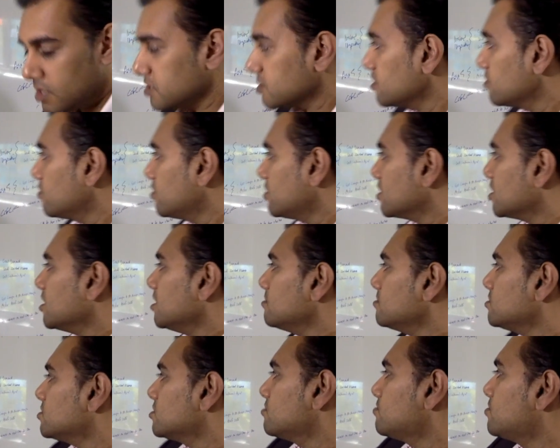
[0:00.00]
So when it
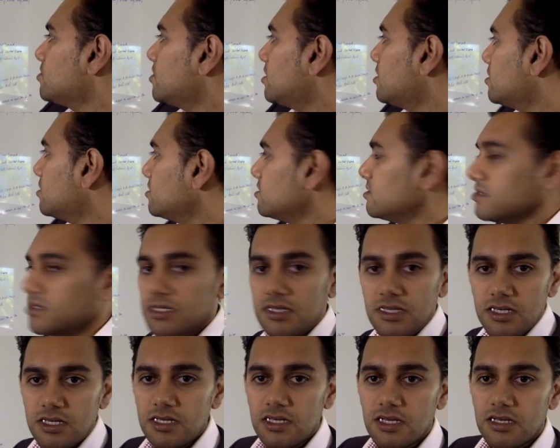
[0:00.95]
comes to
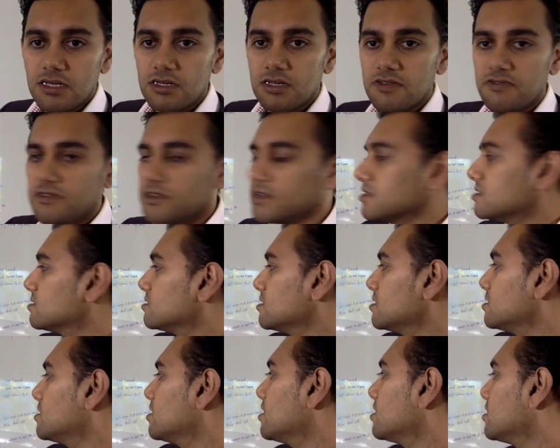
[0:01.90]
priority, I don't know if you can
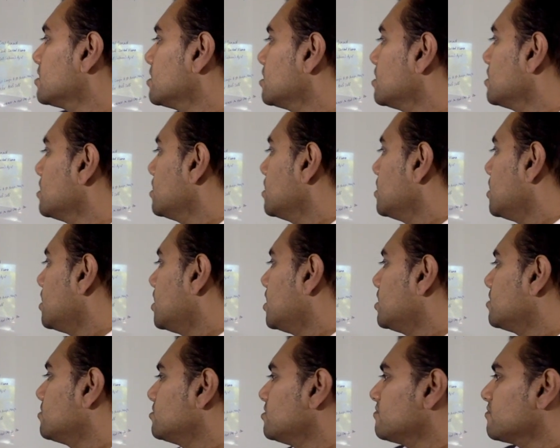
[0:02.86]
see that,
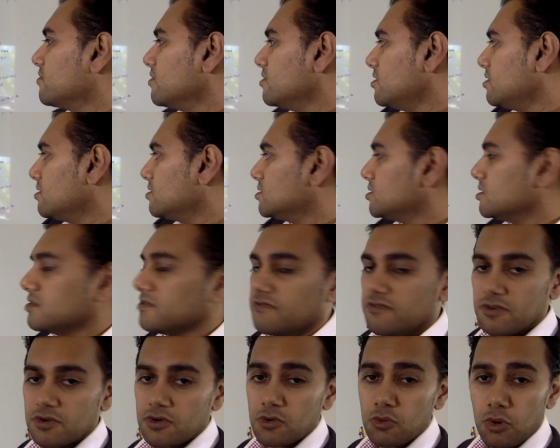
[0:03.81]
you've got a sort
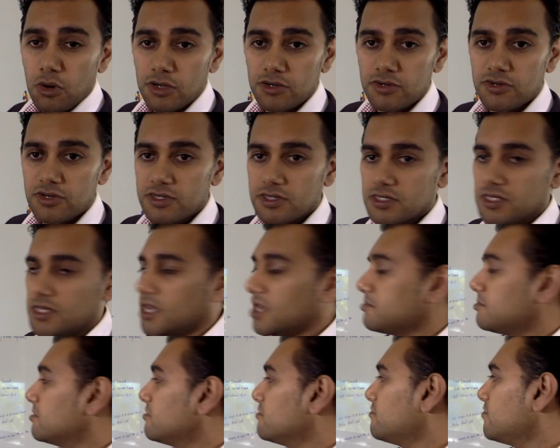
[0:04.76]
of a quadrant
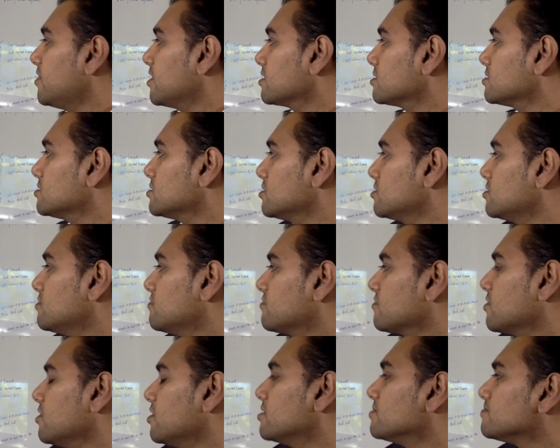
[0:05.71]
type effect. So
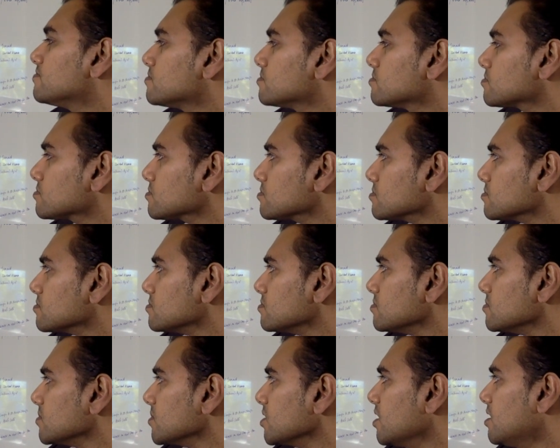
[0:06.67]
you've got
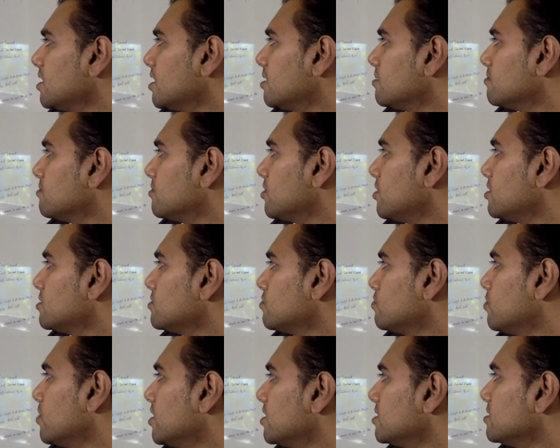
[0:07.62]
on
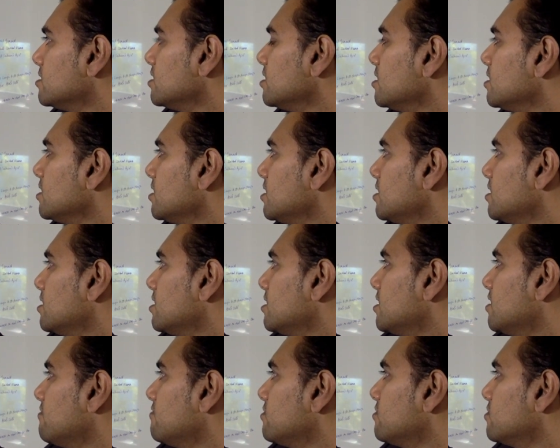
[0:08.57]
one
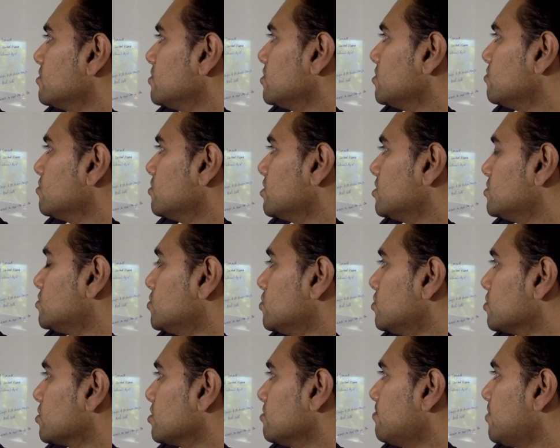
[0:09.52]
level, you want to
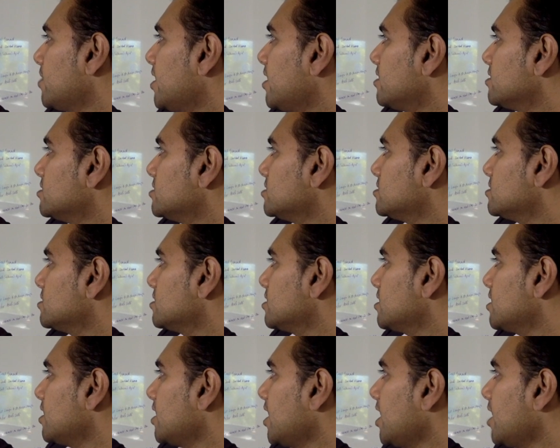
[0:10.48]
talk about
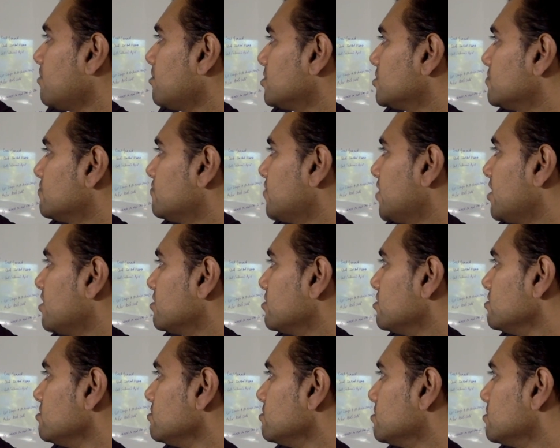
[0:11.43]
how much
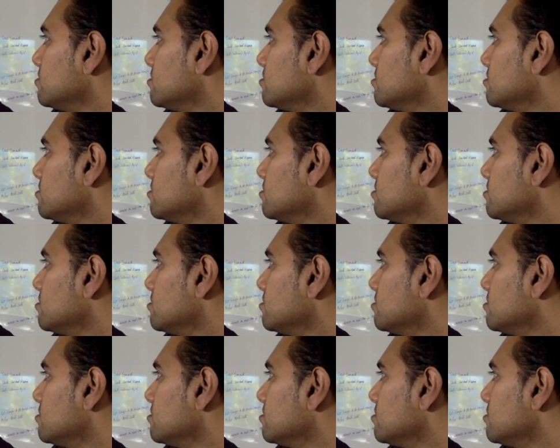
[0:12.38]
value